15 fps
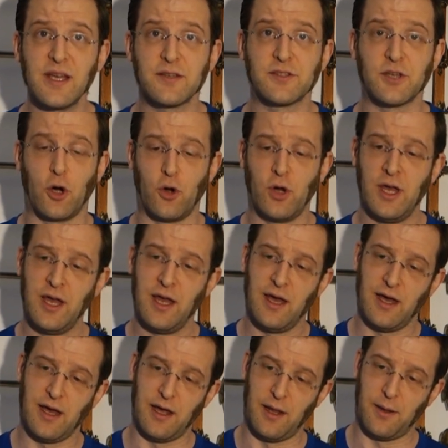So
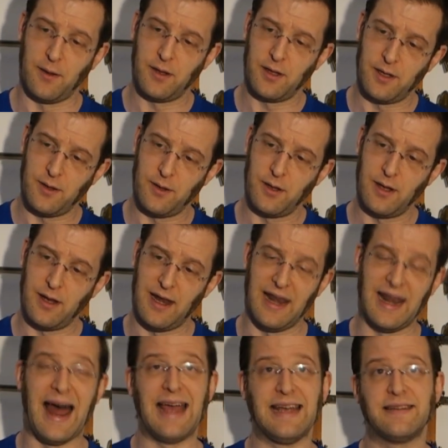a
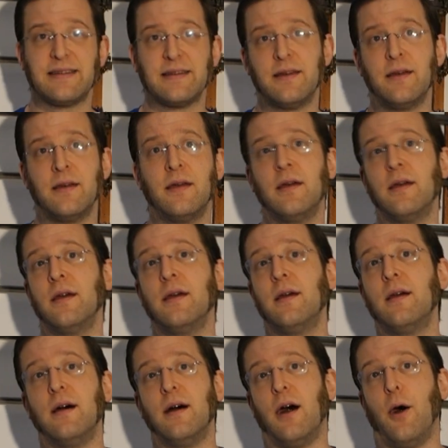light
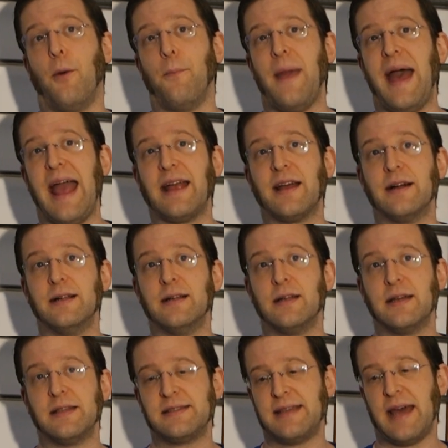um, angle
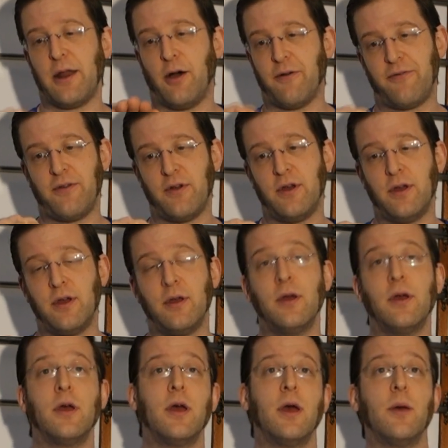instead of
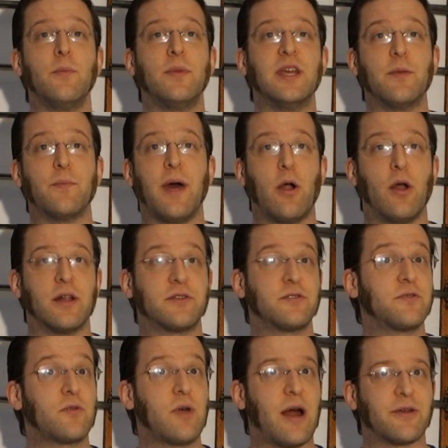being parallel to
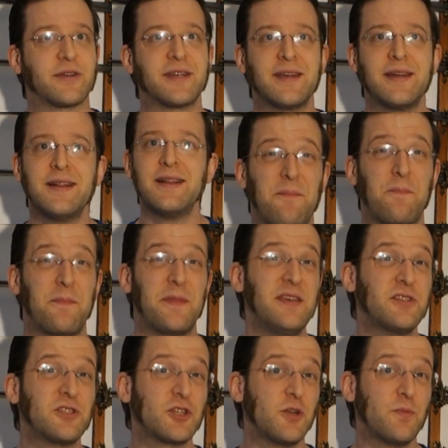the ground.
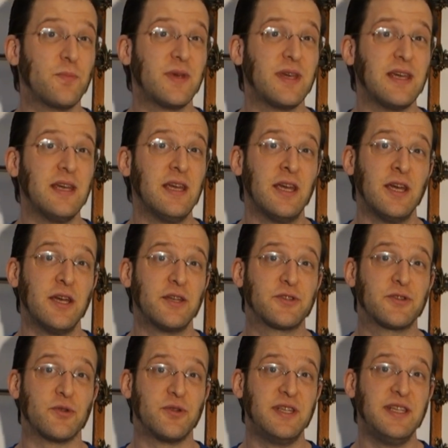This should be
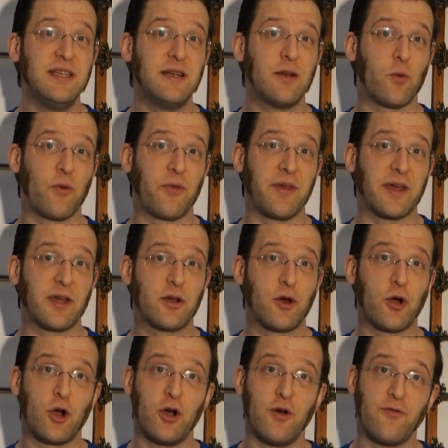to deal with the
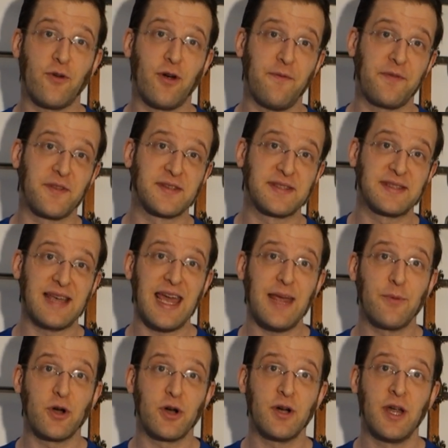curve of the
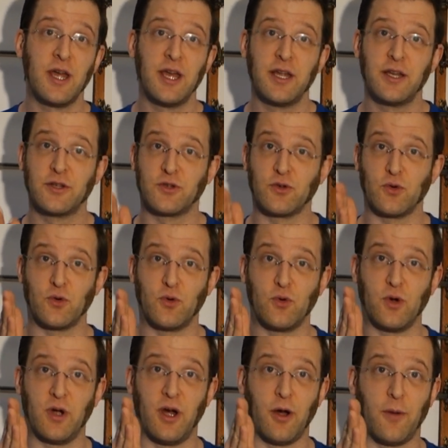saber to
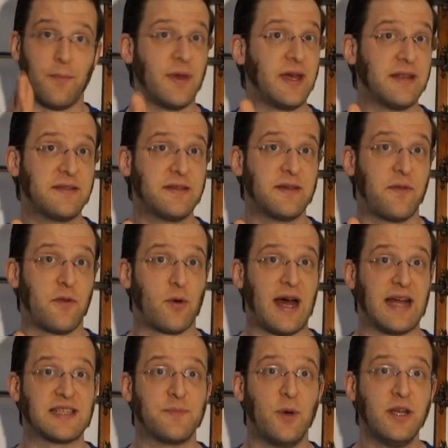um, hit the
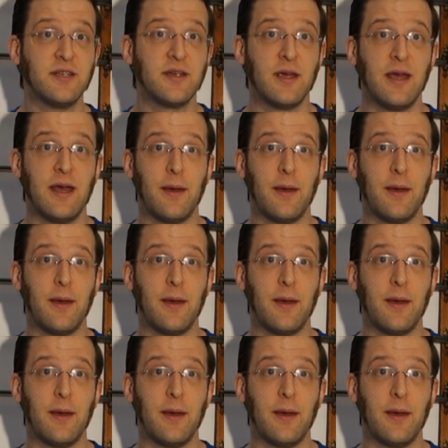right spot.